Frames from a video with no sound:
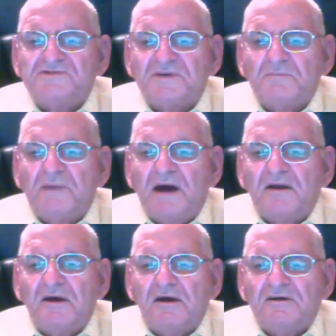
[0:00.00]
about
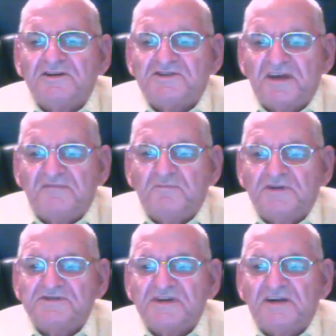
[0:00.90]
our
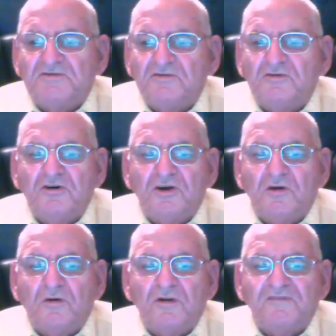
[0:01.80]
achievements and do good
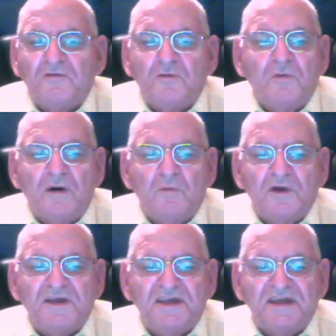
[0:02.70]
only for what
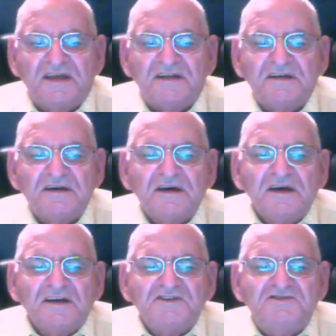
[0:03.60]
we get.
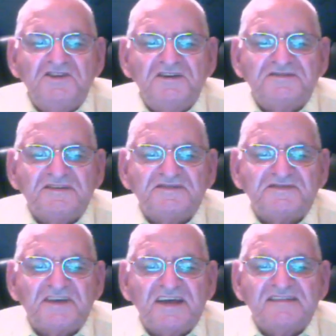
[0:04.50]
Jesus
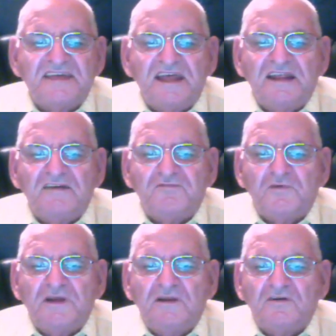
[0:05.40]
said that if
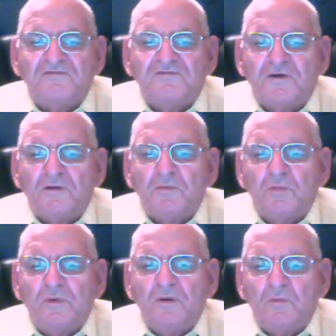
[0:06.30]
we look for
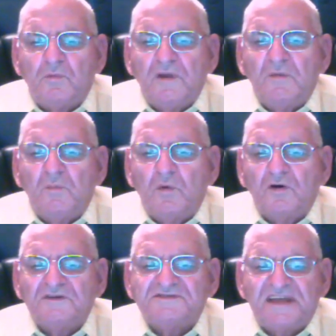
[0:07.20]

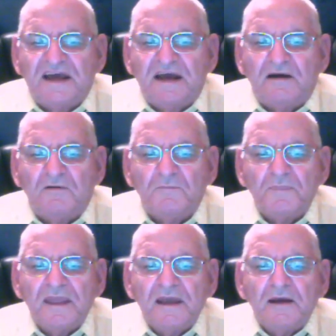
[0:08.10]
rewards now,
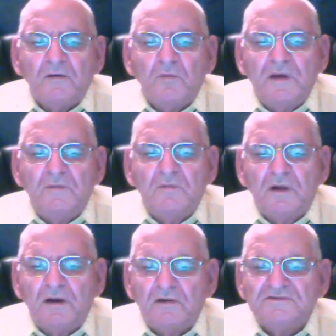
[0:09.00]
we
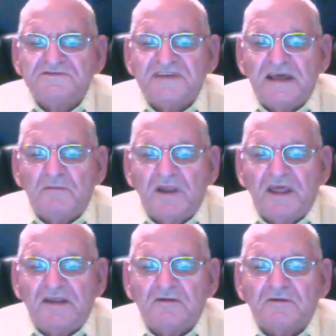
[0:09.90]
will lose them
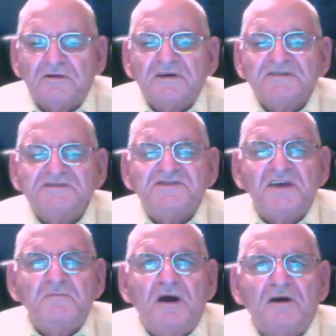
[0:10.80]
later.
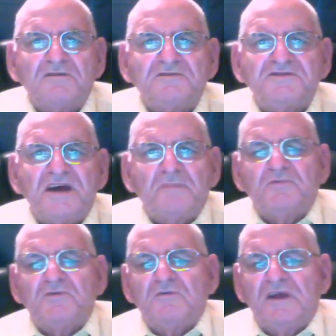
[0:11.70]
See Mark
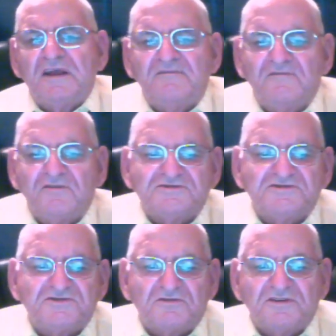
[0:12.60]
chapter 8, verse
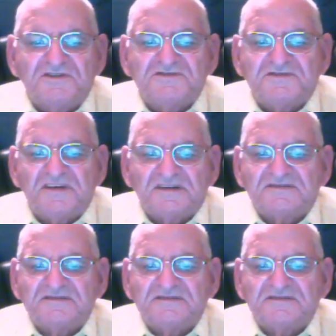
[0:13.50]
36.